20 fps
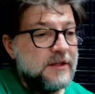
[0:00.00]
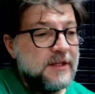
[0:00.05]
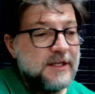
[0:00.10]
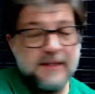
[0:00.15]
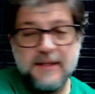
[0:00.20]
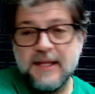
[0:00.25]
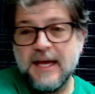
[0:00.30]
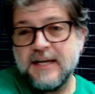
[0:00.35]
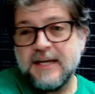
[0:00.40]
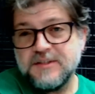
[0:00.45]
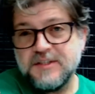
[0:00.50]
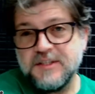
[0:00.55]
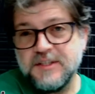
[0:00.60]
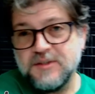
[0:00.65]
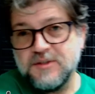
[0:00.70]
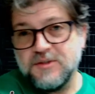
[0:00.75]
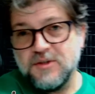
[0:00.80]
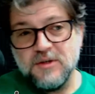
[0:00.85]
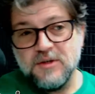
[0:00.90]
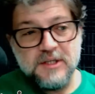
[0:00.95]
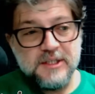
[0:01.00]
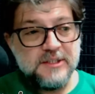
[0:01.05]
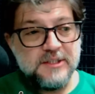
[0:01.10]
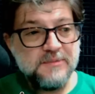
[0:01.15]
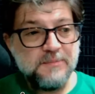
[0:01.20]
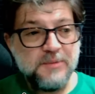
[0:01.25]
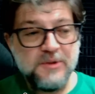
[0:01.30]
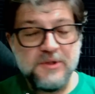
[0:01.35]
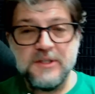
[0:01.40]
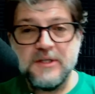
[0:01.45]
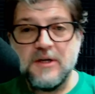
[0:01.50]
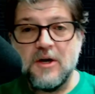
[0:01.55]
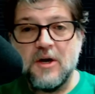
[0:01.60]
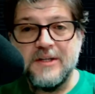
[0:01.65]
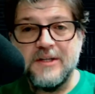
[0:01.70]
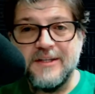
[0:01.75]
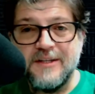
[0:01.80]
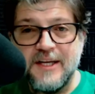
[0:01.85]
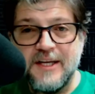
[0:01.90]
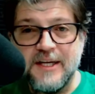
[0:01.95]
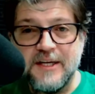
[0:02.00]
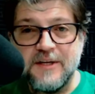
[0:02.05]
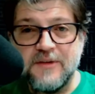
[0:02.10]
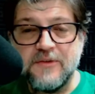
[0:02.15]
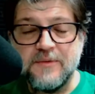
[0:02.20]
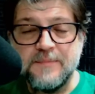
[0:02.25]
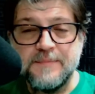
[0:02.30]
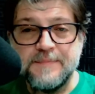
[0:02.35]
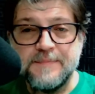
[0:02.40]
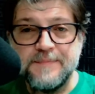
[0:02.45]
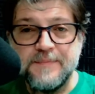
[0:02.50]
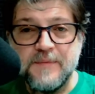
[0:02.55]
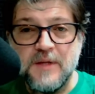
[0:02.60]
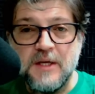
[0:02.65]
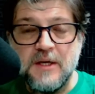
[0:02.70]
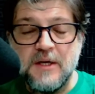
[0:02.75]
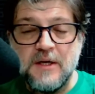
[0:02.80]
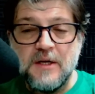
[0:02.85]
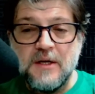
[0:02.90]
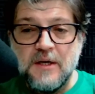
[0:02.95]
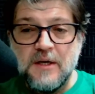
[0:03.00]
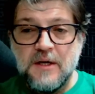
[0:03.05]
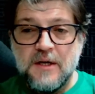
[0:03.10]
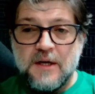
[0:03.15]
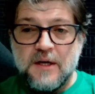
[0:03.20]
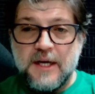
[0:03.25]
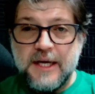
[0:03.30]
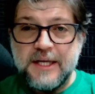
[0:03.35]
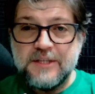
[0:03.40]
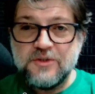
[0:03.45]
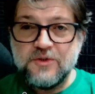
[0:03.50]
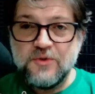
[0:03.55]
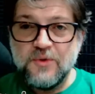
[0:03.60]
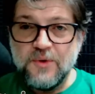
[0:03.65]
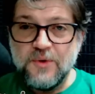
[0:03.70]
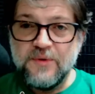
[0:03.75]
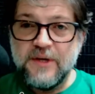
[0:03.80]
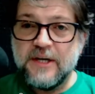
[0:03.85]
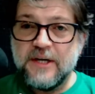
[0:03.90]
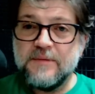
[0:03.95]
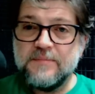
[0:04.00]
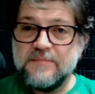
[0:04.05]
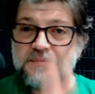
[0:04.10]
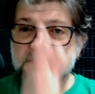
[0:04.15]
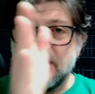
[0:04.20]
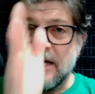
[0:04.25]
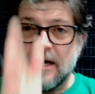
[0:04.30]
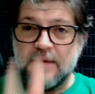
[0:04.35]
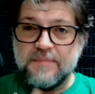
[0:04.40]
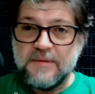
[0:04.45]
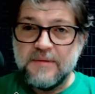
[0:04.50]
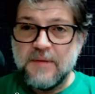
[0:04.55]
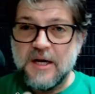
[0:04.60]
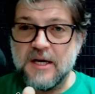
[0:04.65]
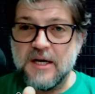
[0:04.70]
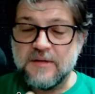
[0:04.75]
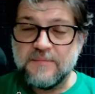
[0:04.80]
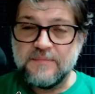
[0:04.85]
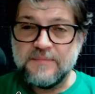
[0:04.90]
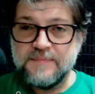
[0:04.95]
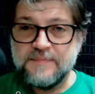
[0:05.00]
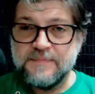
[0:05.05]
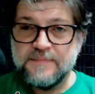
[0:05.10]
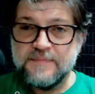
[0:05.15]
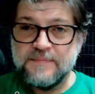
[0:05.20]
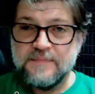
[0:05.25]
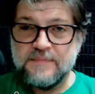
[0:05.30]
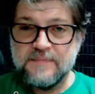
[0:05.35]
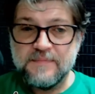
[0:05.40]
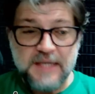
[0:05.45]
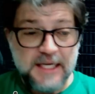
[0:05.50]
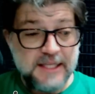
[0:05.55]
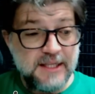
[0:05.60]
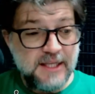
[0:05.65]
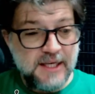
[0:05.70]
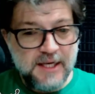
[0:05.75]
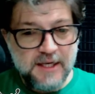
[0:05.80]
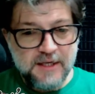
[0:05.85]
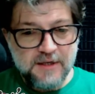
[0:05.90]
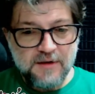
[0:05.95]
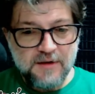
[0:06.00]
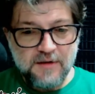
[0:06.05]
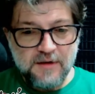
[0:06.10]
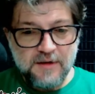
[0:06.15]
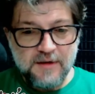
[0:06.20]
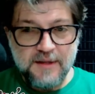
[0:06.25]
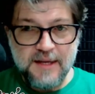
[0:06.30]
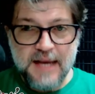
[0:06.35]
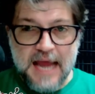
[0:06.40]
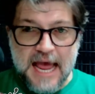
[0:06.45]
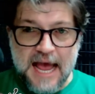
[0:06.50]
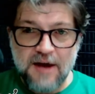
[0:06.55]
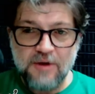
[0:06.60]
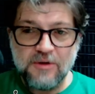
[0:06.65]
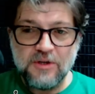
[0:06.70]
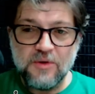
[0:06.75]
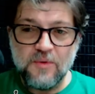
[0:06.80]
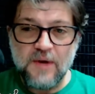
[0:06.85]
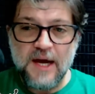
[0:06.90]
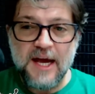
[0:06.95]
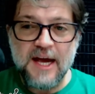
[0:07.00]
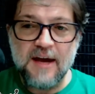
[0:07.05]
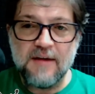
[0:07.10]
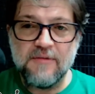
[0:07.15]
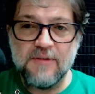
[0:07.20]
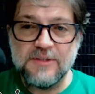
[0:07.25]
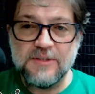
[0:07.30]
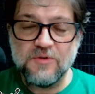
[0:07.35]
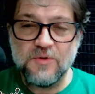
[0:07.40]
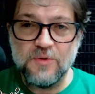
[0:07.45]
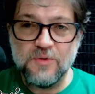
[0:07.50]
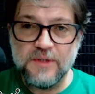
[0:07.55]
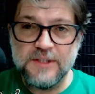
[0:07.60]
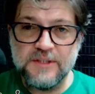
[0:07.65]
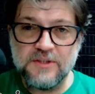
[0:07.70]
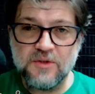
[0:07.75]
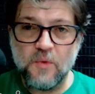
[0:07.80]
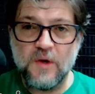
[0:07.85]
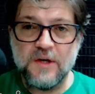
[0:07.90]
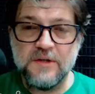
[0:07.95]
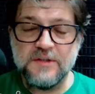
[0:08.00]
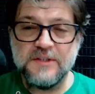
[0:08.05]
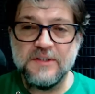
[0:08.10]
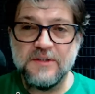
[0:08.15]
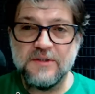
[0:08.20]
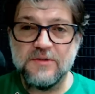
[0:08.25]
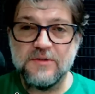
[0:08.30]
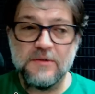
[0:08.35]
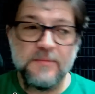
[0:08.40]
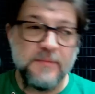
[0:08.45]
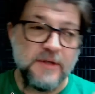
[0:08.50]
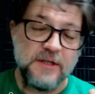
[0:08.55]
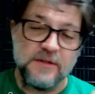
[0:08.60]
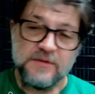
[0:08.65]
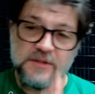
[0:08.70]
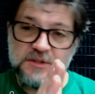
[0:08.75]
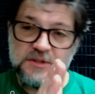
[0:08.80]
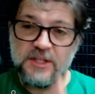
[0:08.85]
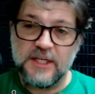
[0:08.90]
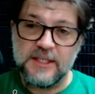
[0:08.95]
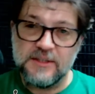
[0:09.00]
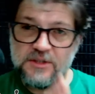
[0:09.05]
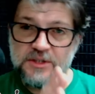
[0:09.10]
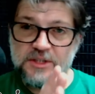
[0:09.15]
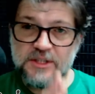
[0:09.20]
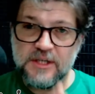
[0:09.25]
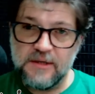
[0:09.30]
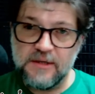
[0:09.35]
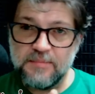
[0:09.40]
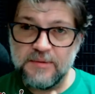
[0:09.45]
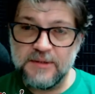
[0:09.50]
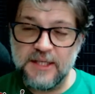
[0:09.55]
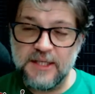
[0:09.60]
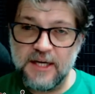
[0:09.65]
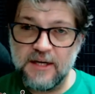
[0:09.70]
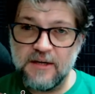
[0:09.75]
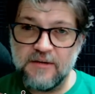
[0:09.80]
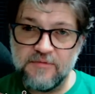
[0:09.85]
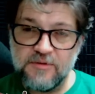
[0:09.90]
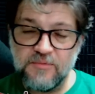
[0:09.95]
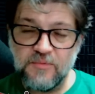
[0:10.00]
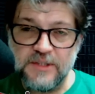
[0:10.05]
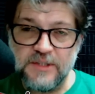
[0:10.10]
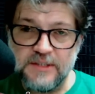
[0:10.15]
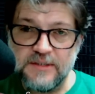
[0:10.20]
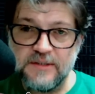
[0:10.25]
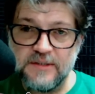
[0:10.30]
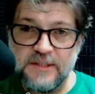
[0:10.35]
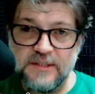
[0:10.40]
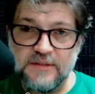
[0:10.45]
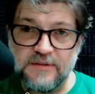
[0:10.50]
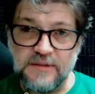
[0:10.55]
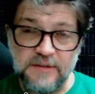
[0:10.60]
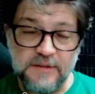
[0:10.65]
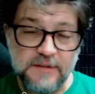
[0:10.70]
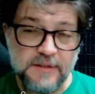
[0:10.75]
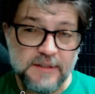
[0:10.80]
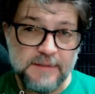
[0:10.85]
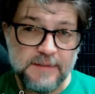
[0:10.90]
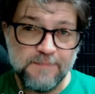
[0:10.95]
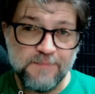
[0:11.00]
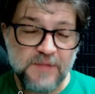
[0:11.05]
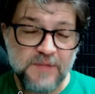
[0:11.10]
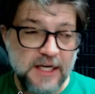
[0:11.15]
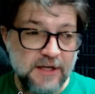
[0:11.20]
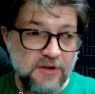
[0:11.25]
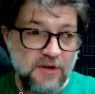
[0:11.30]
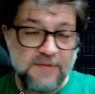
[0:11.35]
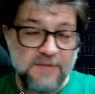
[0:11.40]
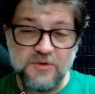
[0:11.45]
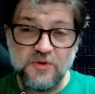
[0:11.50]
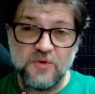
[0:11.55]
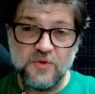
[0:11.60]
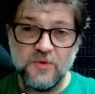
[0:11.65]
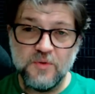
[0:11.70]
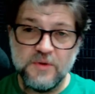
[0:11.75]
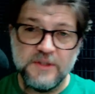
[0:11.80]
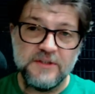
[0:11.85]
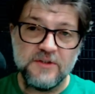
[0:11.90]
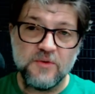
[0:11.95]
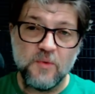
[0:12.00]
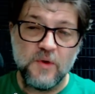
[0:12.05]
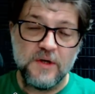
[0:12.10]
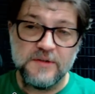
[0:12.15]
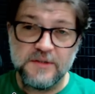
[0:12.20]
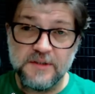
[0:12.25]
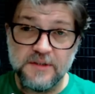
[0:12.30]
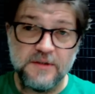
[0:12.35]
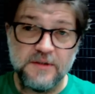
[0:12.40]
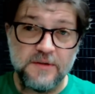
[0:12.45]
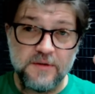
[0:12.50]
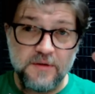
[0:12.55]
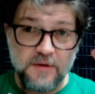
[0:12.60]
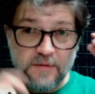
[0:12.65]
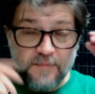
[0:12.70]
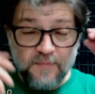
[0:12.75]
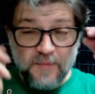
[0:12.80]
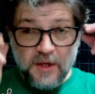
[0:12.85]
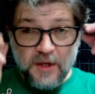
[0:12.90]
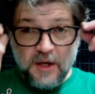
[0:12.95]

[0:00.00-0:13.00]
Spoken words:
Then that cylinder is put on the lathe. It's trued up top and bottom. And then now you have a truly square cylinder because it changes shape in that oven when it's seasoned. Now you have a truly square cylinder.